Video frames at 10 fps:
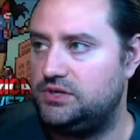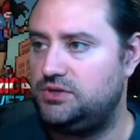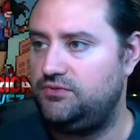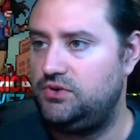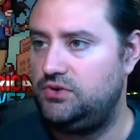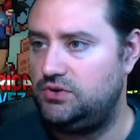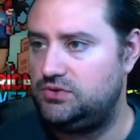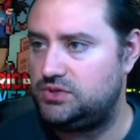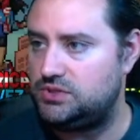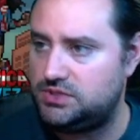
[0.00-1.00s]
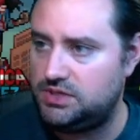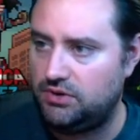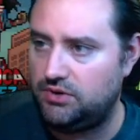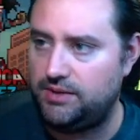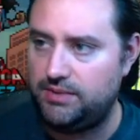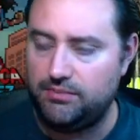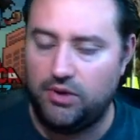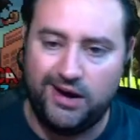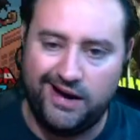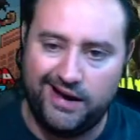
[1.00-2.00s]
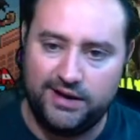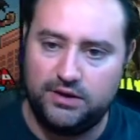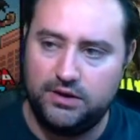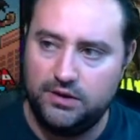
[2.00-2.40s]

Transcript: So if you use Zero and Ebony Maw on